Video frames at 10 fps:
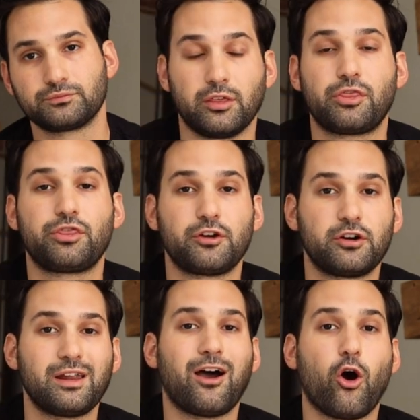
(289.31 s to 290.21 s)
The
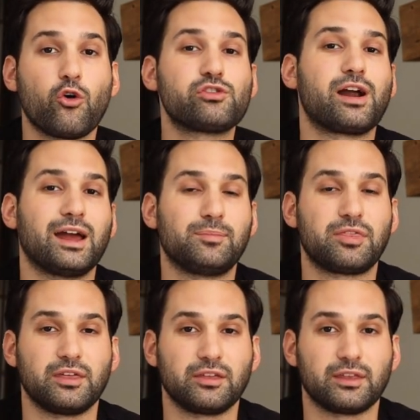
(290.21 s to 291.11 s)
third overhyped
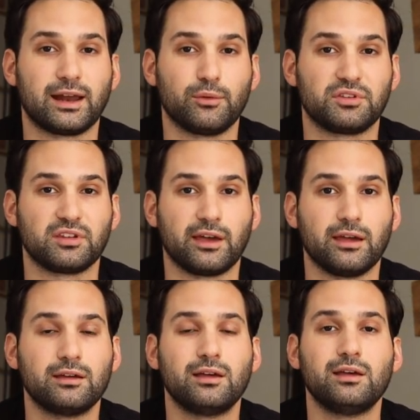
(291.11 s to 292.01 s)
thing that I would
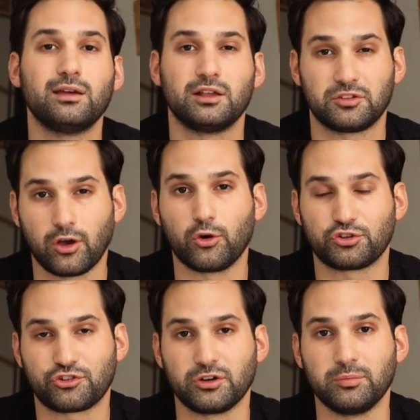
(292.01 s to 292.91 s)
say is Oak
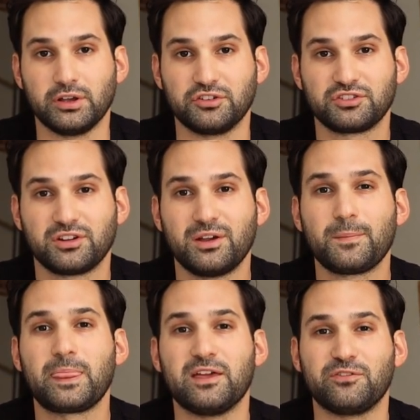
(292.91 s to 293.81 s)
Street Beach.
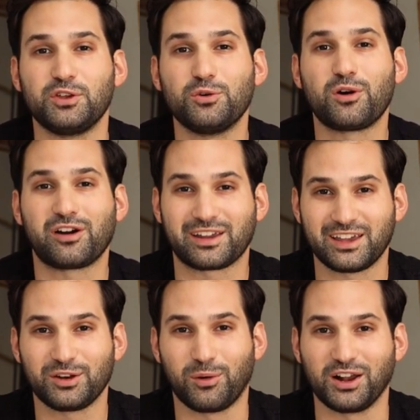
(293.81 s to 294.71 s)
If you are a
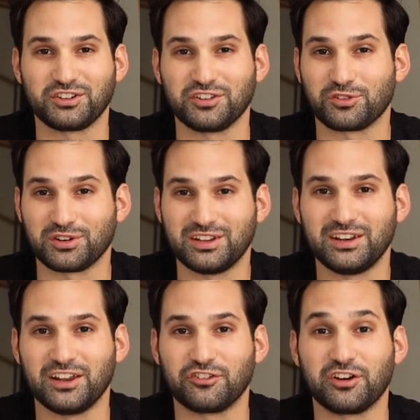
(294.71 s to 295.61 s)
kid watching this or a
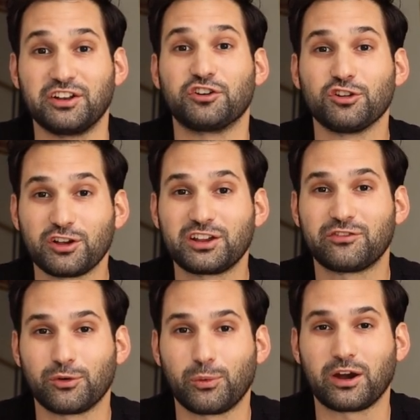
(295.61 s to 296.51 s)
teenager and you're looking
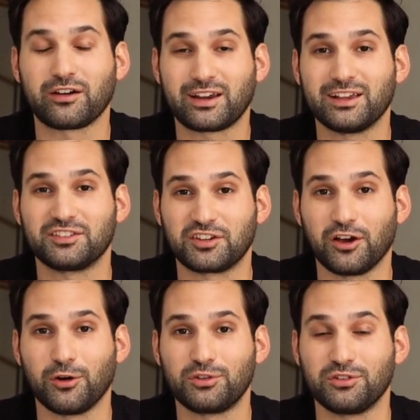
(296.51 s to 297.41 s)
for where kids
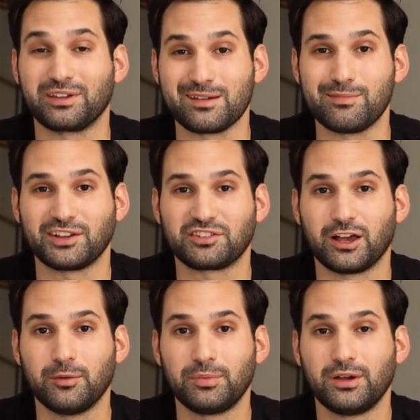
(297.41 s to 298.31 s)
go to get messed
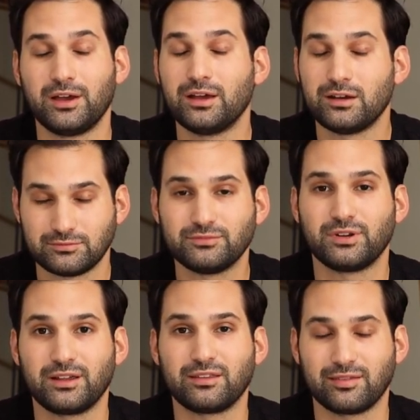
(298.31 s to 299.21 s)
up,
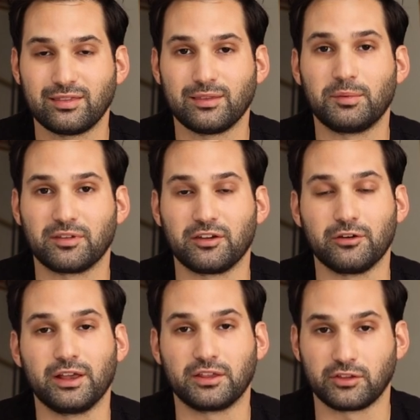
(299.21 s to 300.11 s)
let me tell
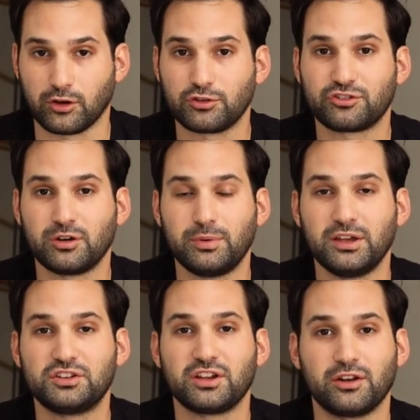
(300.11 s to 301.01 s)
you, it's Oak Street
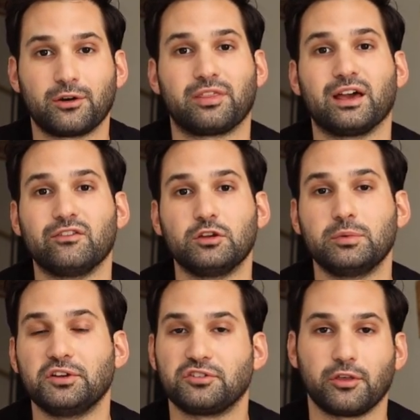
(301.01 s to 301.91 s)
Beach and North Avenue
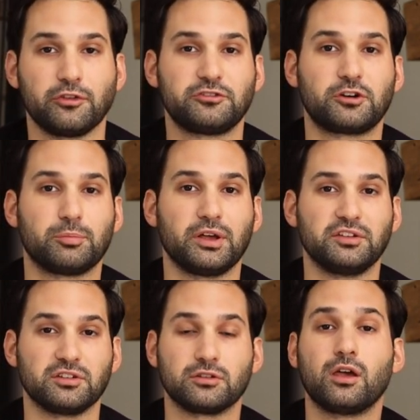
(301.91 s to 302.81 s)
Beach. Those are your
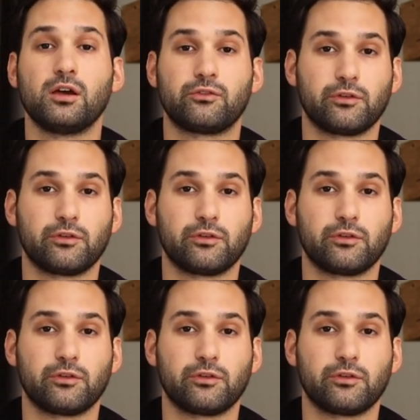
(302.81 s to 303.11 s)
places.